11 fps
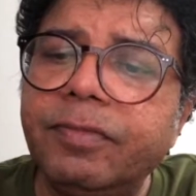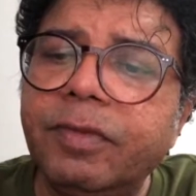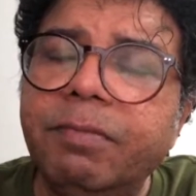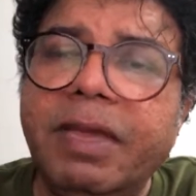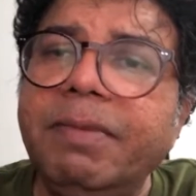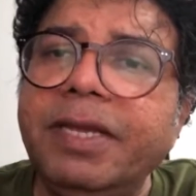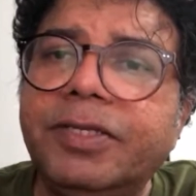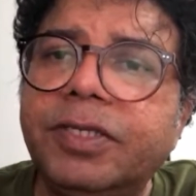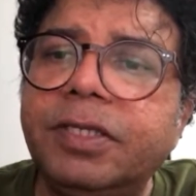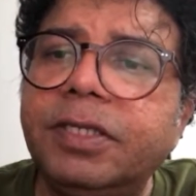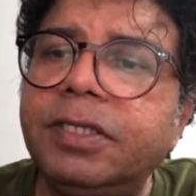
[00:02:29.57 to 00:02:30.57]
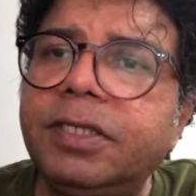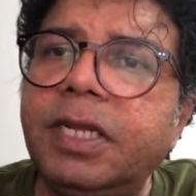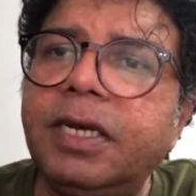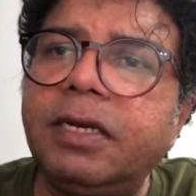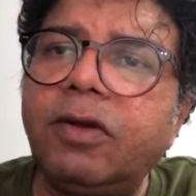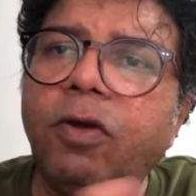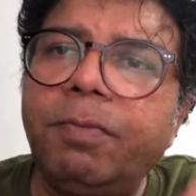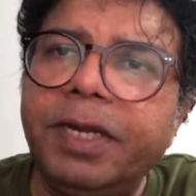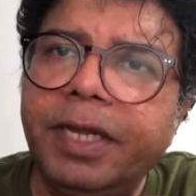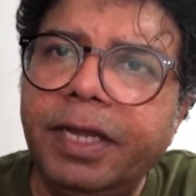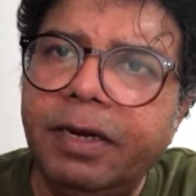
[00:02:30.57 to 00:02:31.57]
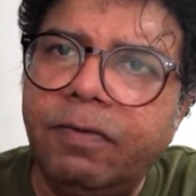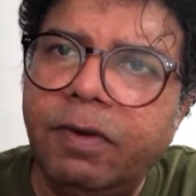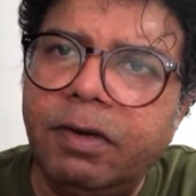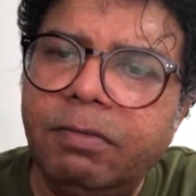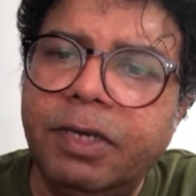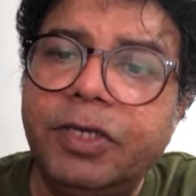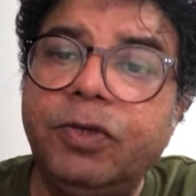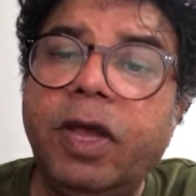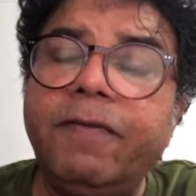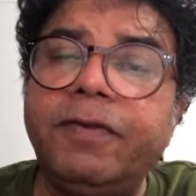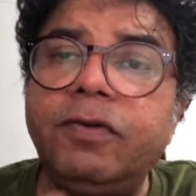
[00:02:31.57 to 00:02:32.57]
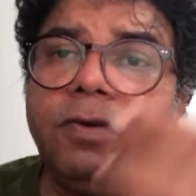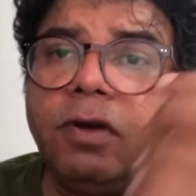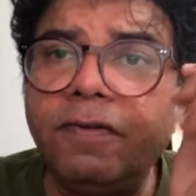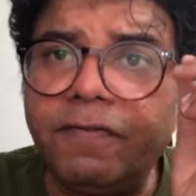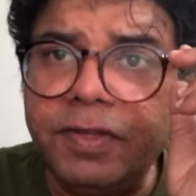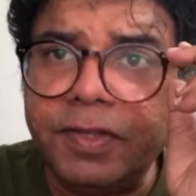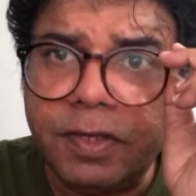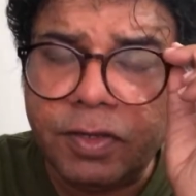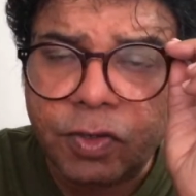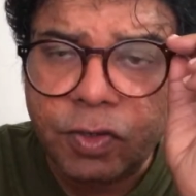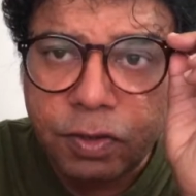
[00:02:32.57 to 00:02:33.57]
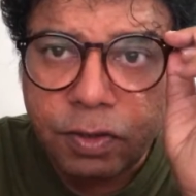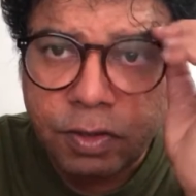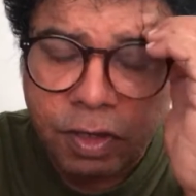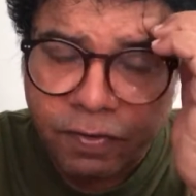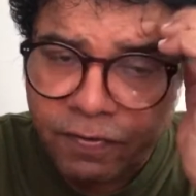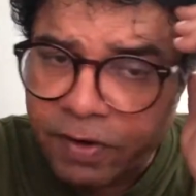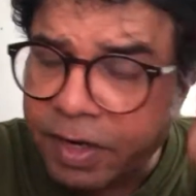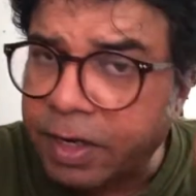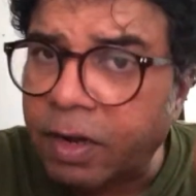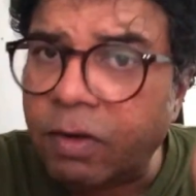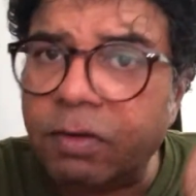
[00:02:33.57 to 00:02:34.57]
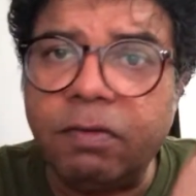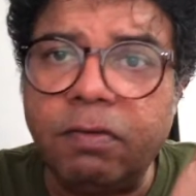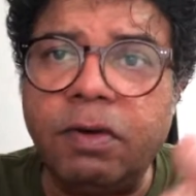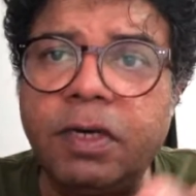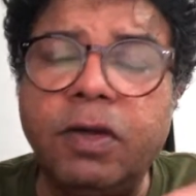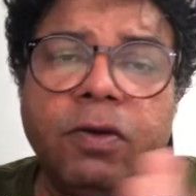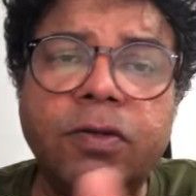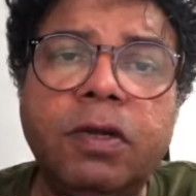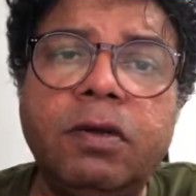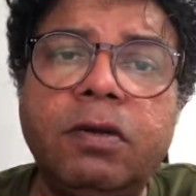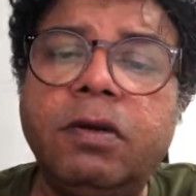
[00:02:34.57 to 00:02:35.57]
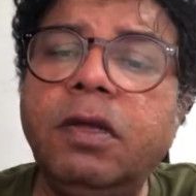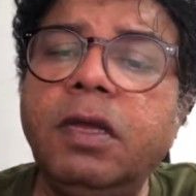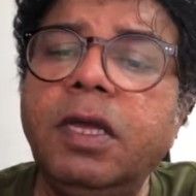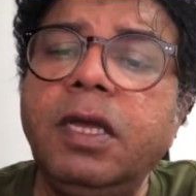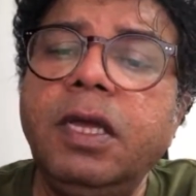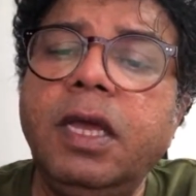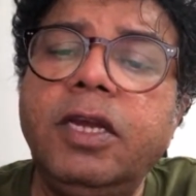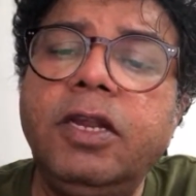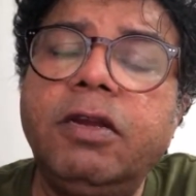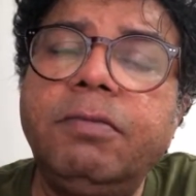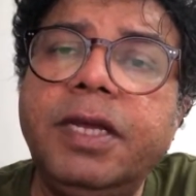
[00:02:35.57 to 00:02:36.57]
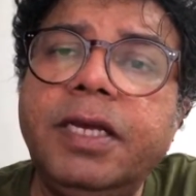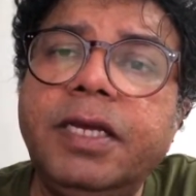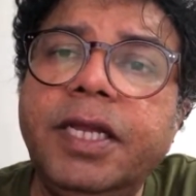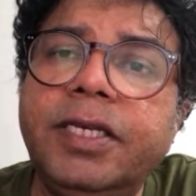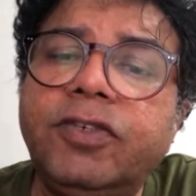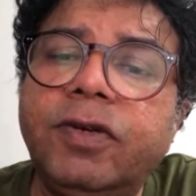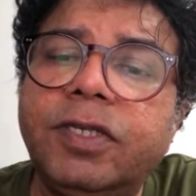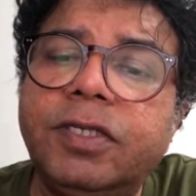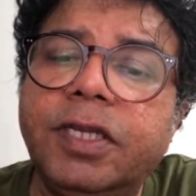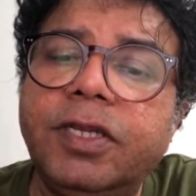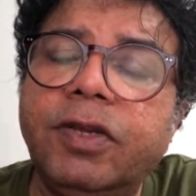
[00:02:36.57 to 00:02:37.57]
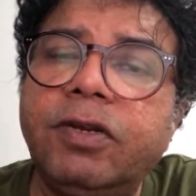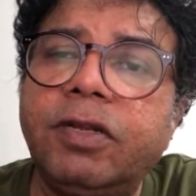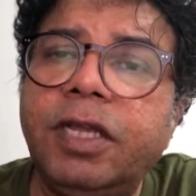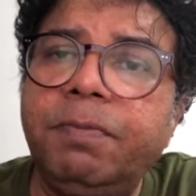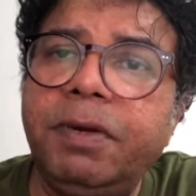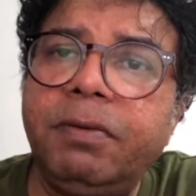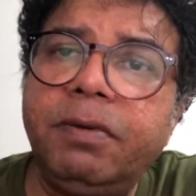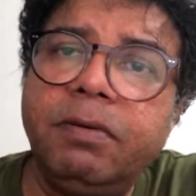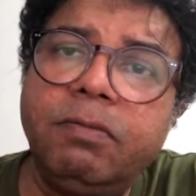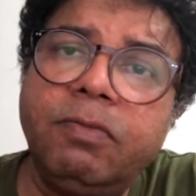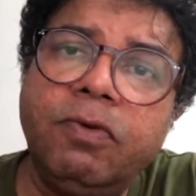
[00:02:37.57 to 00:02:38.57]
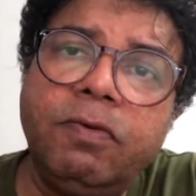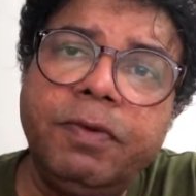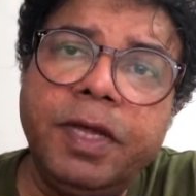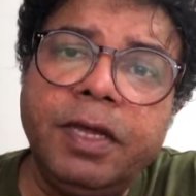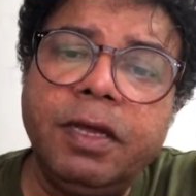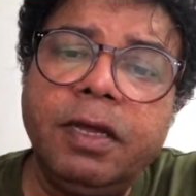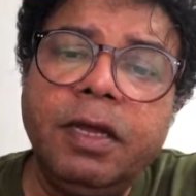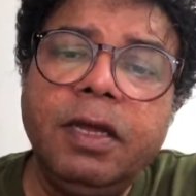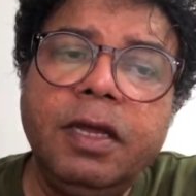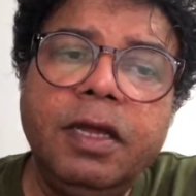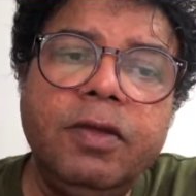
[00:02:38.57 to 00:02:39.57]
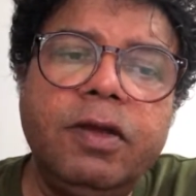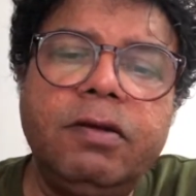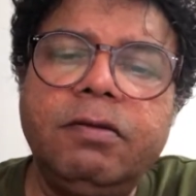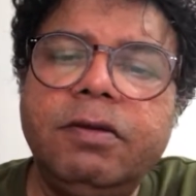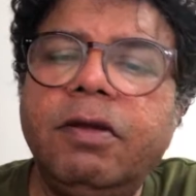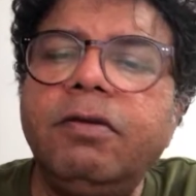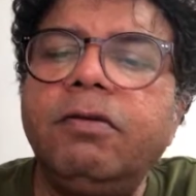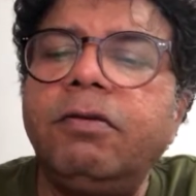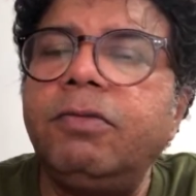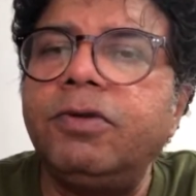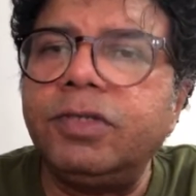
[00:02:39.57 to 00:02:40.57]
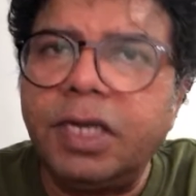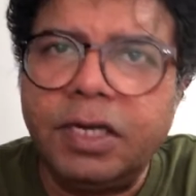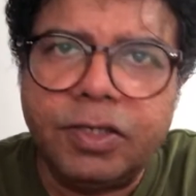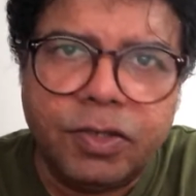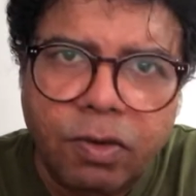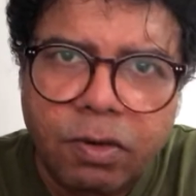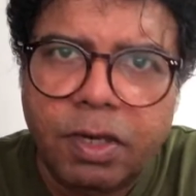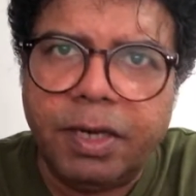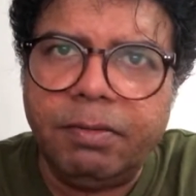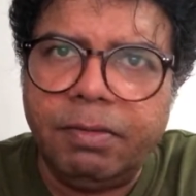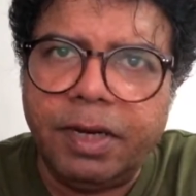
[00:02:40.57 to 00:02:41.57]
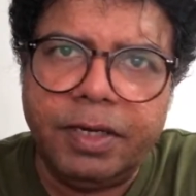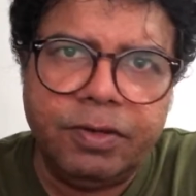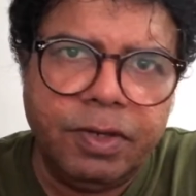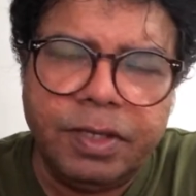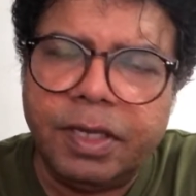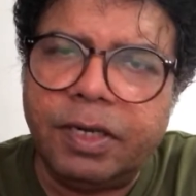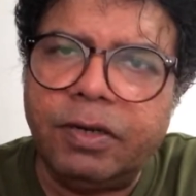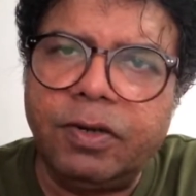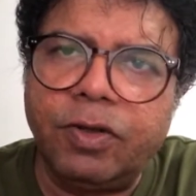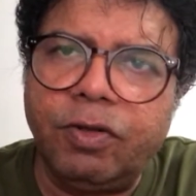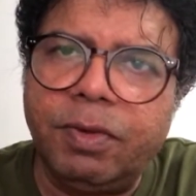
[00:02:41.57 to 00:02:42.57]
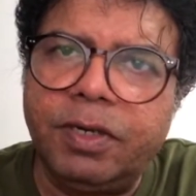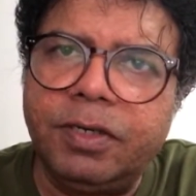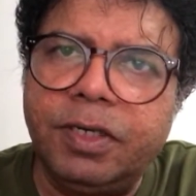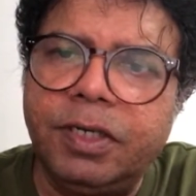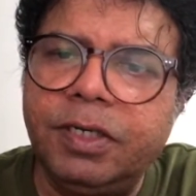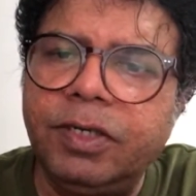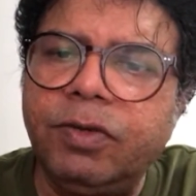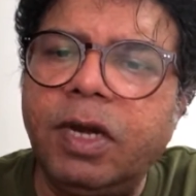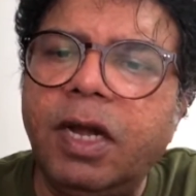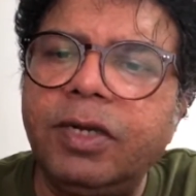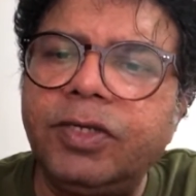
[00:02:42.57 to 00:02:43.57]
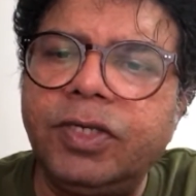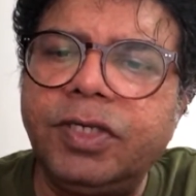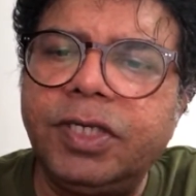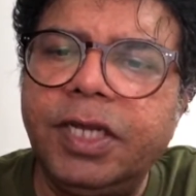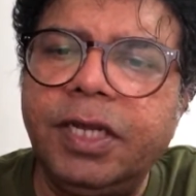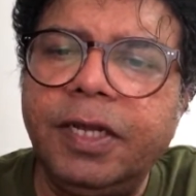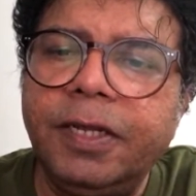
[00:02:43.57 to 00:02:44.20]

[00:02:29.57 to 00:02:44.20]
maybe it's not a complicated one, but you have to do a lot of research. You have to find out what goes on, and you have to make it interesting. You have to keep it moving. You have to almost tell a story by doing that documentary. You can't just say,